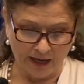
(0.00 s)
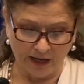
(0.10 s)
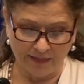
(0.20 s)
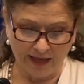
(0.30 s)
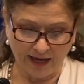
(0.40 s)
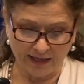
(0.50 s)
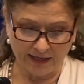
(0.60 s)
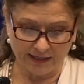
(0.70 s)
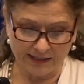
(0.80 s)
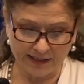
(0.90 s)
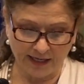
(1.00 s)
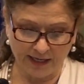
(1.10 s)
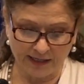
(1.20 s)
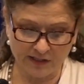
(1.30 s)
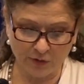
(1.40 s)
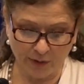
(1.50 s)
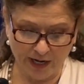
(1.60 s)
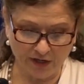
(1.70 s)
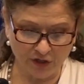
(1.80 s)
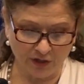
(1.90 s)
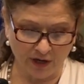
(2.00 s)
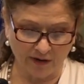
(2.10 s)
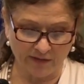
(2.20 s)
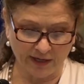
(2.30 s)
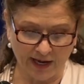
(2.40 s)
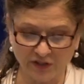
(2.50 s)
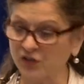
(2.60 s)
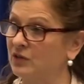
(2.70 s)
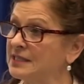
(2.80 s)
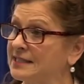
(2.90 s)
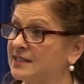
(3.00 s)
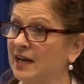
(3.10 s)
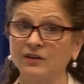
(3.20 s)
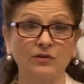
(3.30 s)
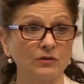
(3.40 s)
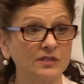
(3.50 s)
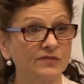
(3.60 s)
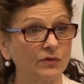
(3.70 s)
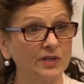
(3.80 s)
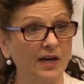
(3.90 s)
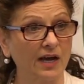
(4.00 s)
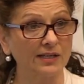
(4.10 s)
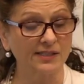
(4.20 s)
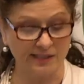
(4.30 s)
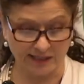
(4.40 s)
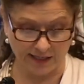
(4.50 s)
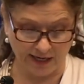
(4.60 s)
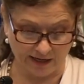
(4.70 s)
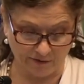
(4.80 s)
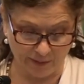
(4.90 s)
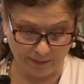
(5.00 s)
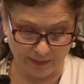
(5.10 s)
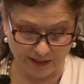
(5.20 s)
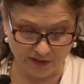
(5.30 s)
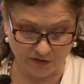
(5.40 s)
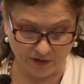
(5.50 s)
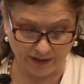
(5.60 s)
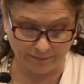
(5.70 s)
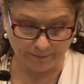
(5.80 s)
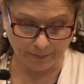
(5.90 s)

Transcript: and that is his creation of the national standards for diocesan NFP ministry.